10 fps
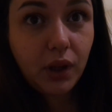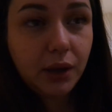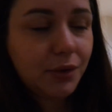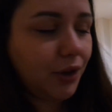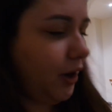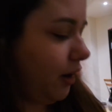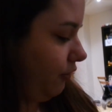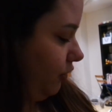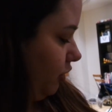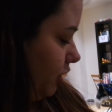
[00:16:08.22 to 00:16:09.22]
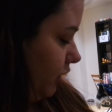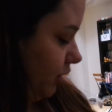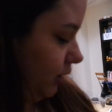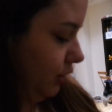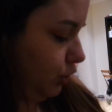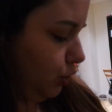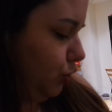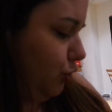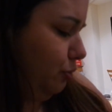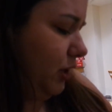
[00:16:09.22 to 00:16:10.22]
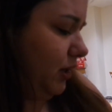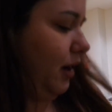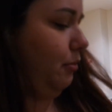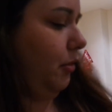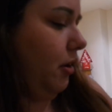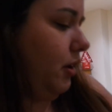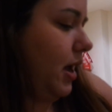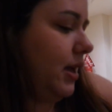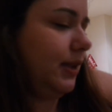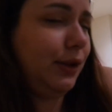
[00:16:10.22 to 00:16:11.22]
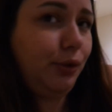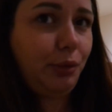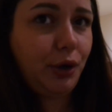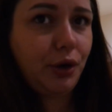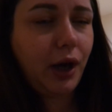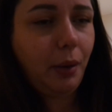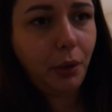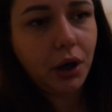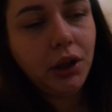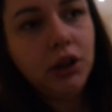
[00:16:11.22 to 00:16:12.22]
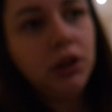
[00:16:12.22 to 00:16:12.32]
It's going out of focus. Stupid camera. A stupido camera.